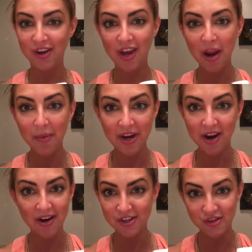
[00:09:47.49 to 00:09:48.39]
You can't wear your
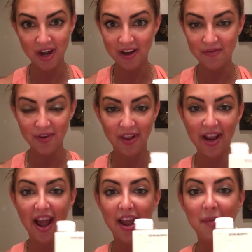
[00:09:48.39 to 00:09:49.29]
hair straight if you're
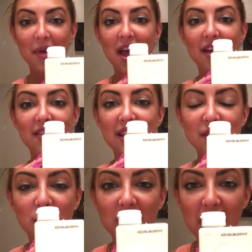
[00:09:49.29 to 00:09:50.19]
like I am.
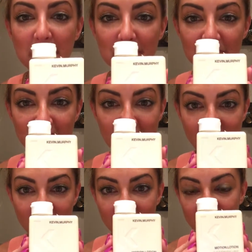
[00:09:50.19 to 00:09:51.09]
This will keep your
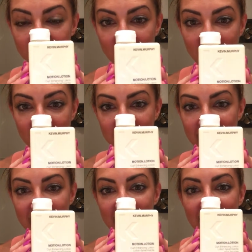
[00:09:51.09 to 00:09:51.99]
hair
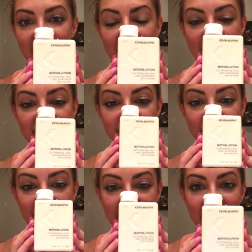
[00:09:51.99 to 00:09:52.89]
curly,
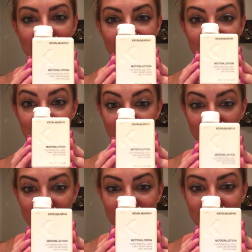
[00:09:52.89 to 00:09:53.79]
defend against
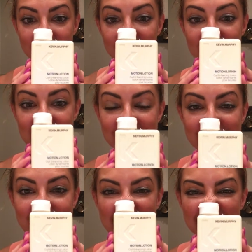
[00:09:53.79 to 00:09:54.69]
frizz.
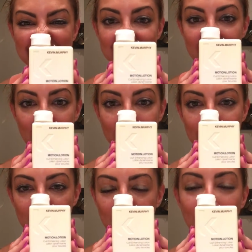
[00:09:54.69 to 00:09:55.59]
This is
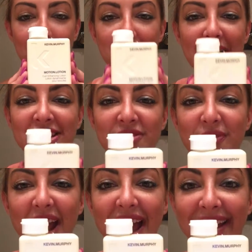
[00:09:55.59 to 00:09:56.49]
your best
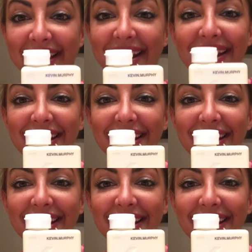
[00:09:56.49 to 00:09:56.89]
friend.